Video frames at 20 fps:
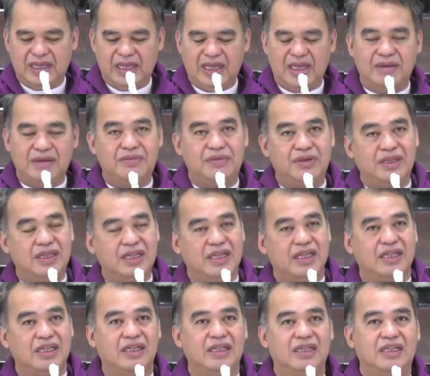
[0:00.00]

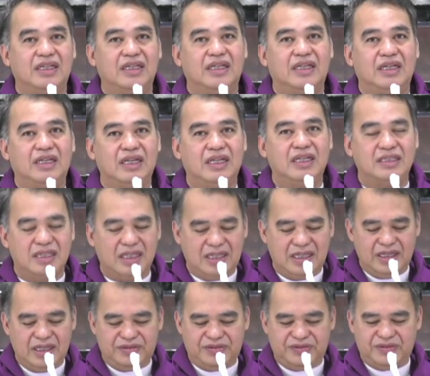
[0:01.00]
everything is a
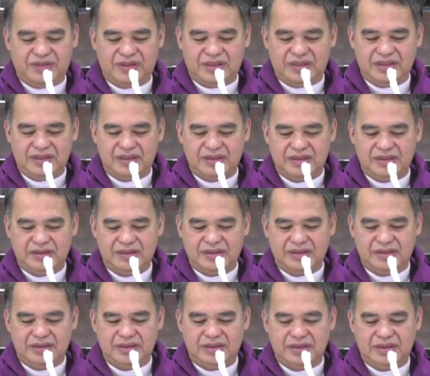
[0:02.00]
gift
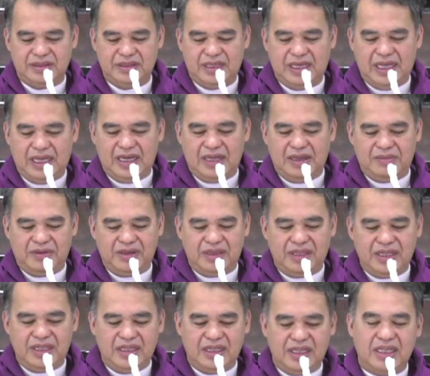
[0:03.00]
and
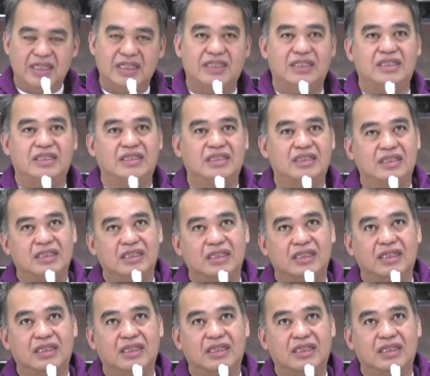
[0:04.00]
everything is